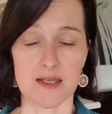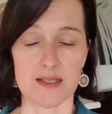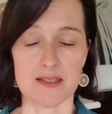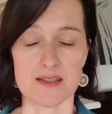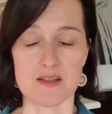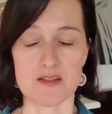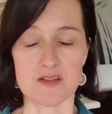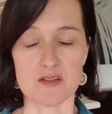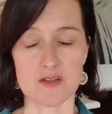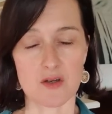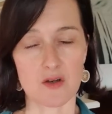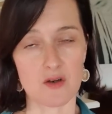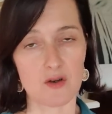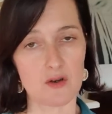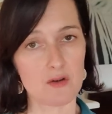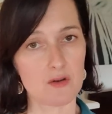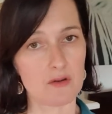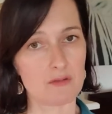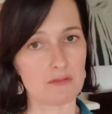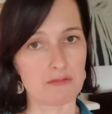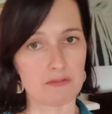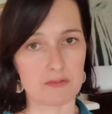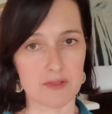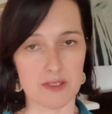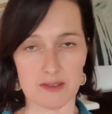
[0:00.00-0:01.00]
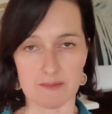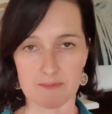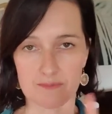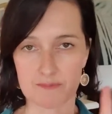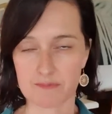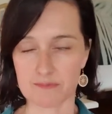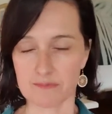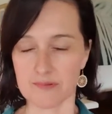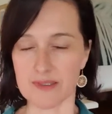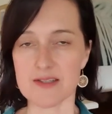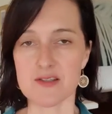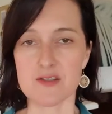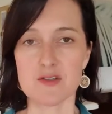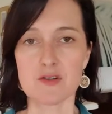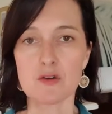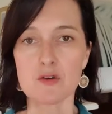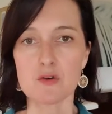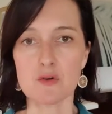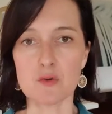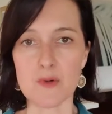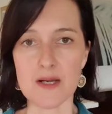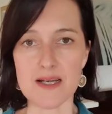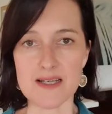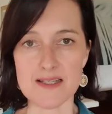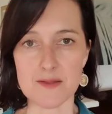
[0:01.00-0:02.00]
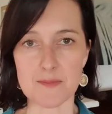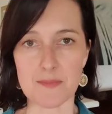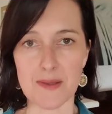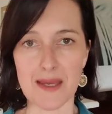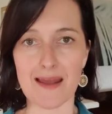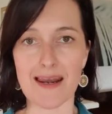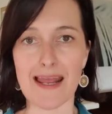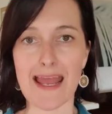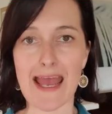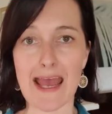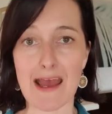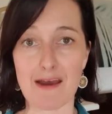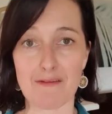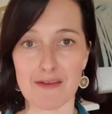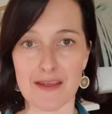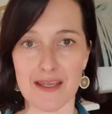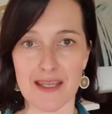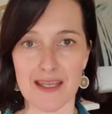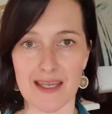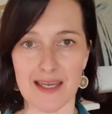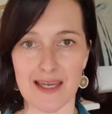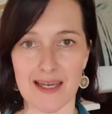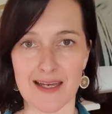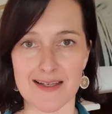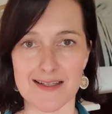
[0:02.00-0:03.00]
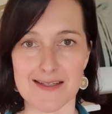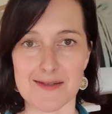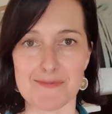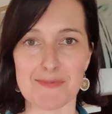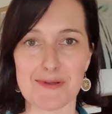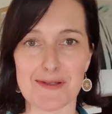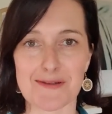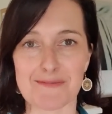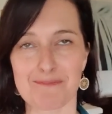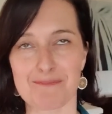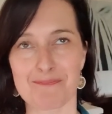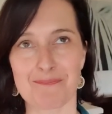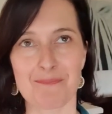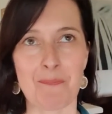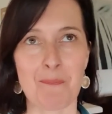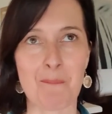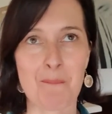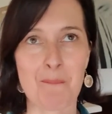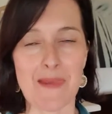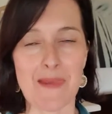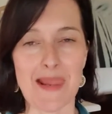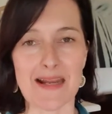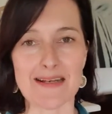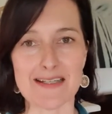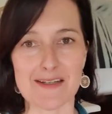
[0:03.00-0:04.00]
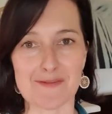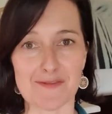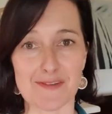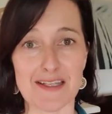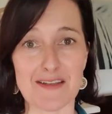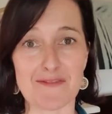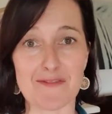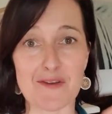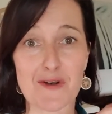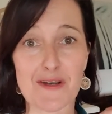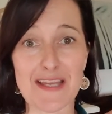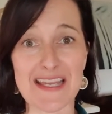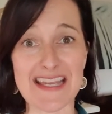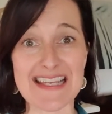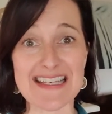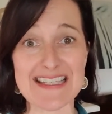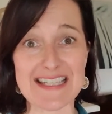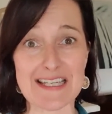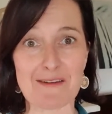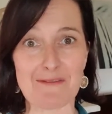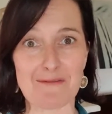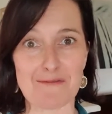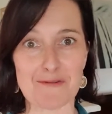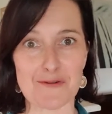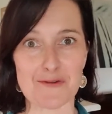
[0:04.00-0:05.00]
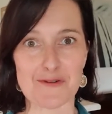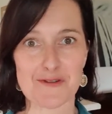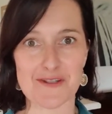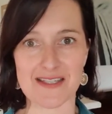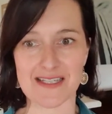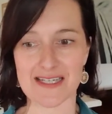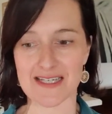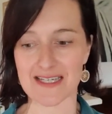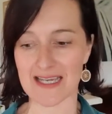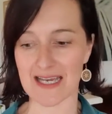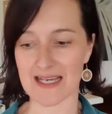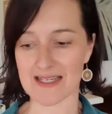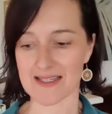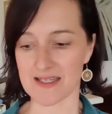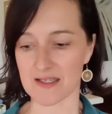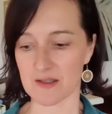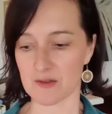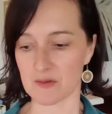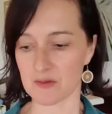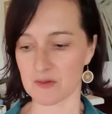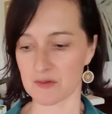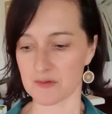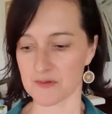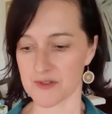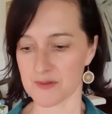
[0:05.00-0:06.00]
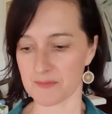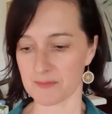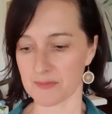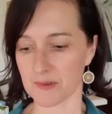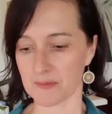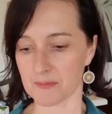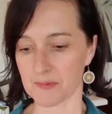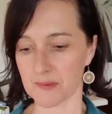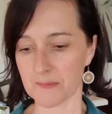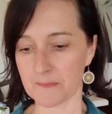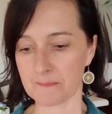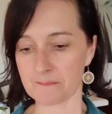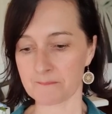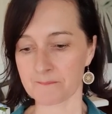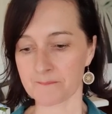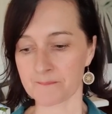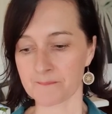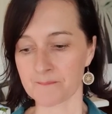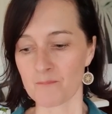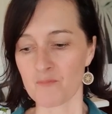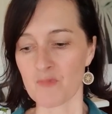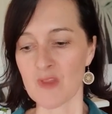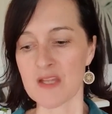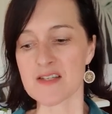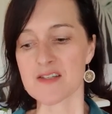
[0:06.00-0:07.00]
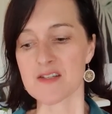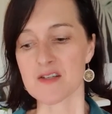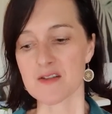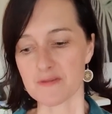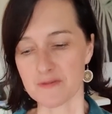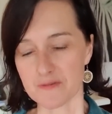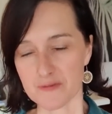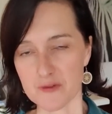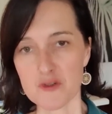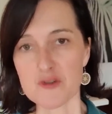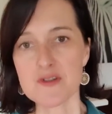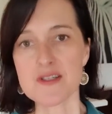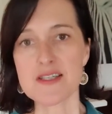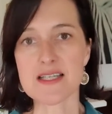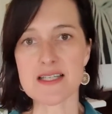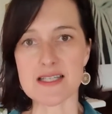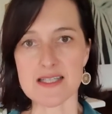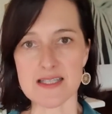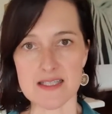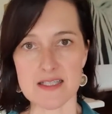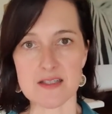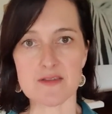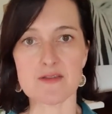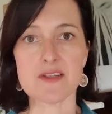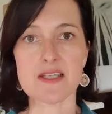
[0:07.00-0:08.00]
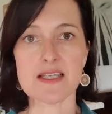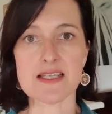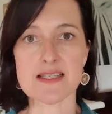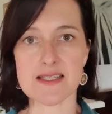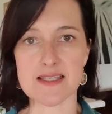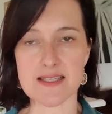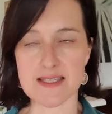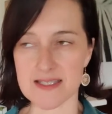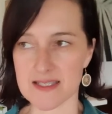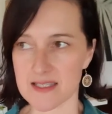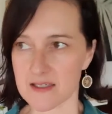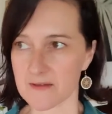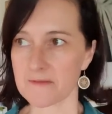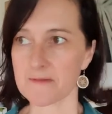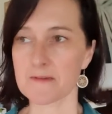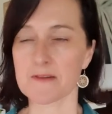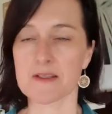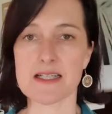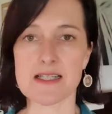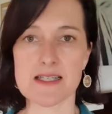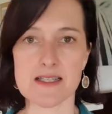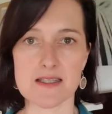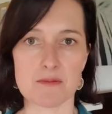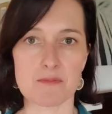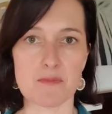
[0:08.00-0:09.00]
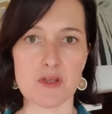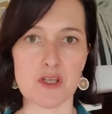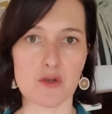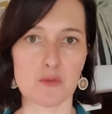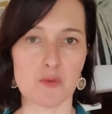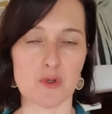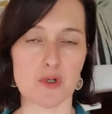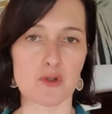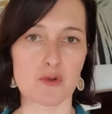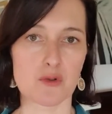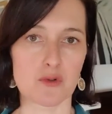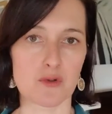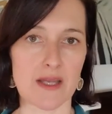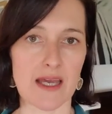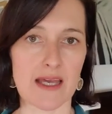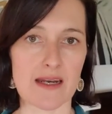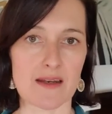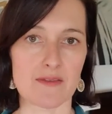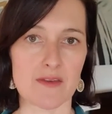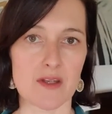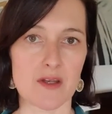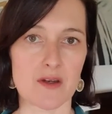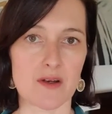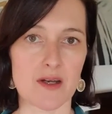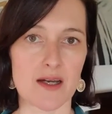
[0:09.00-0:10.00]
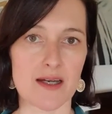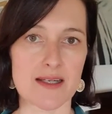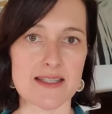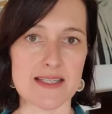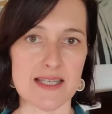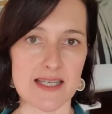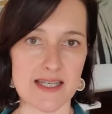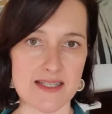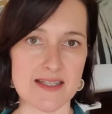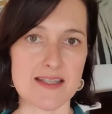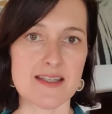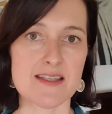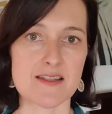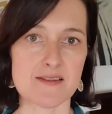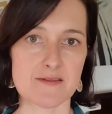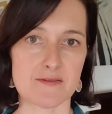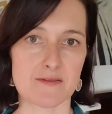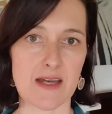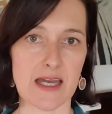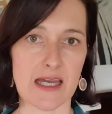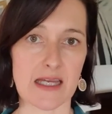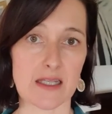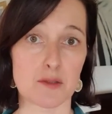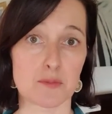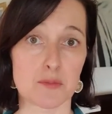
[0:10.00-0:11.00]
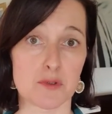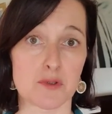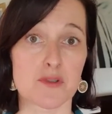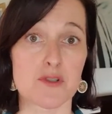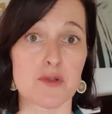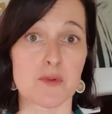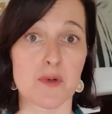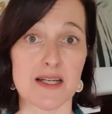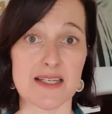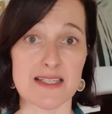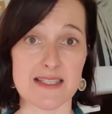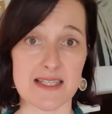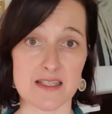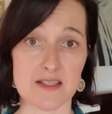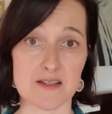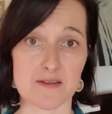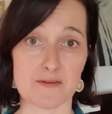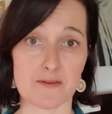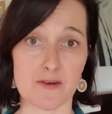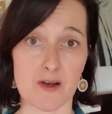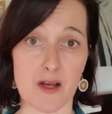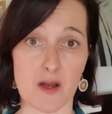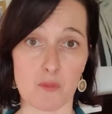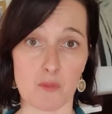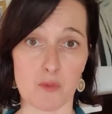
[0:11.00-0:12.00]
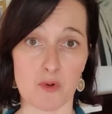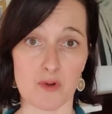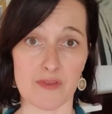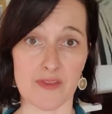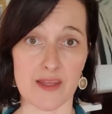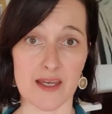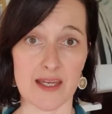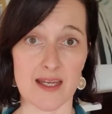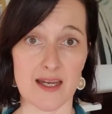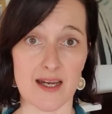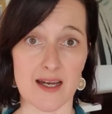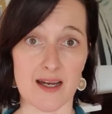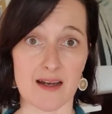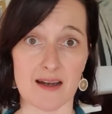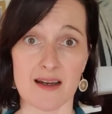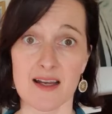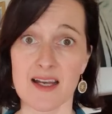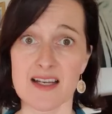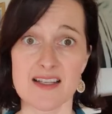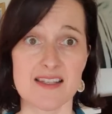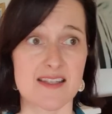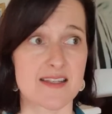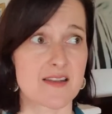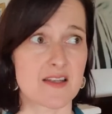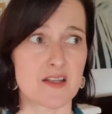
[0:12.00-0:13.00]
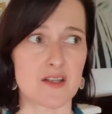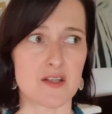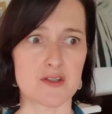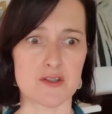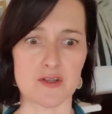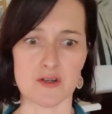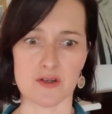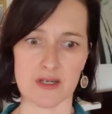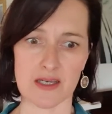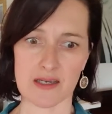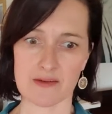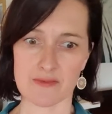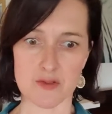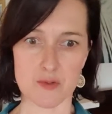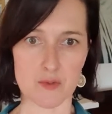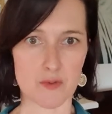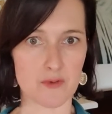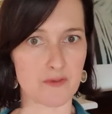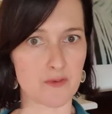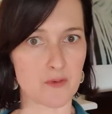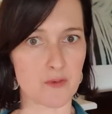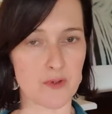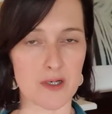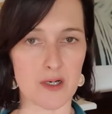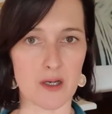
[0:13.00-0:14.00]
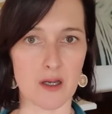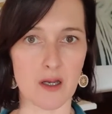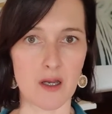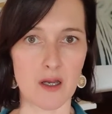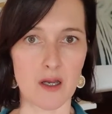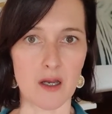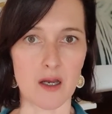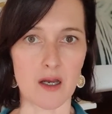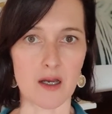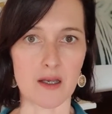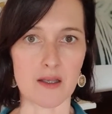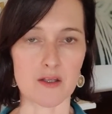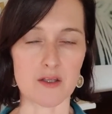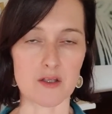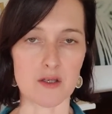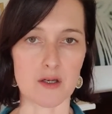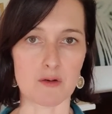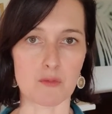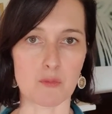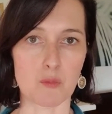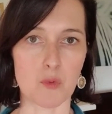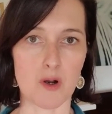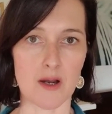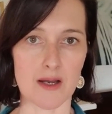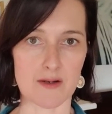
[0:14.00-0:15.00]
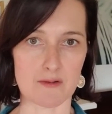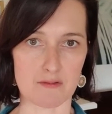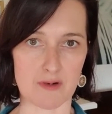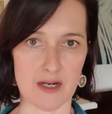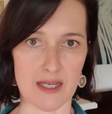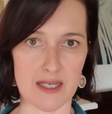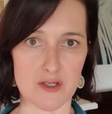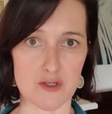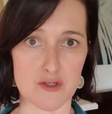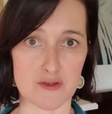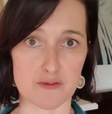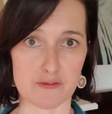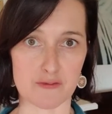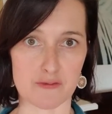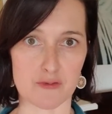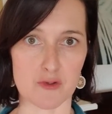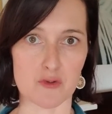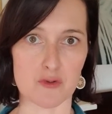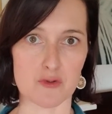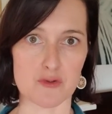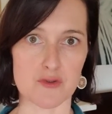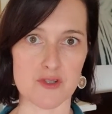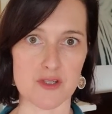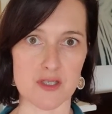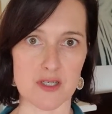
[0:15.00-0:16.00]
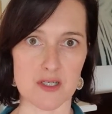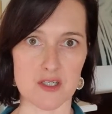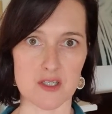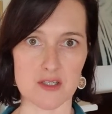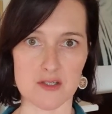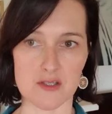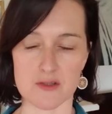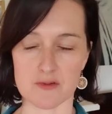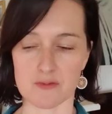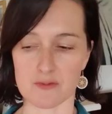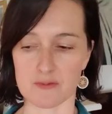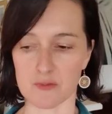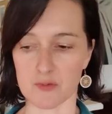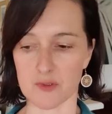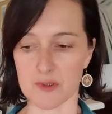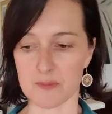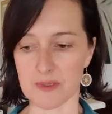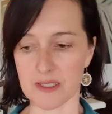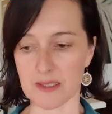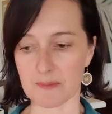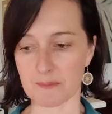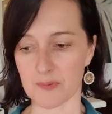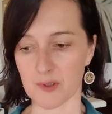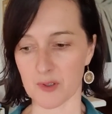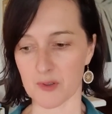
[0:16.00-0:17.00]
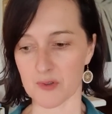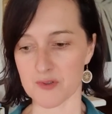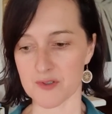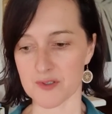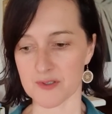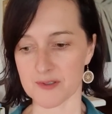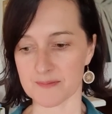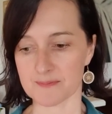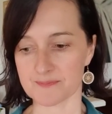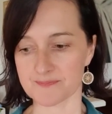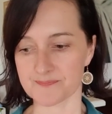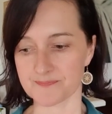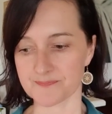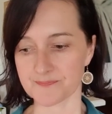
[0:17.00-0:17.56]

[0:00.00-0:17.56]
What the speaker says: So yeah, it's not always about having gas, but definitely if you're eating foods that are gassy, it'll cause a problem. So the food sensitivities are definitely something you want to look at, and there are tests available to identify what they are so that you don't have to avoid a wide range of foods just to avoid being bloated.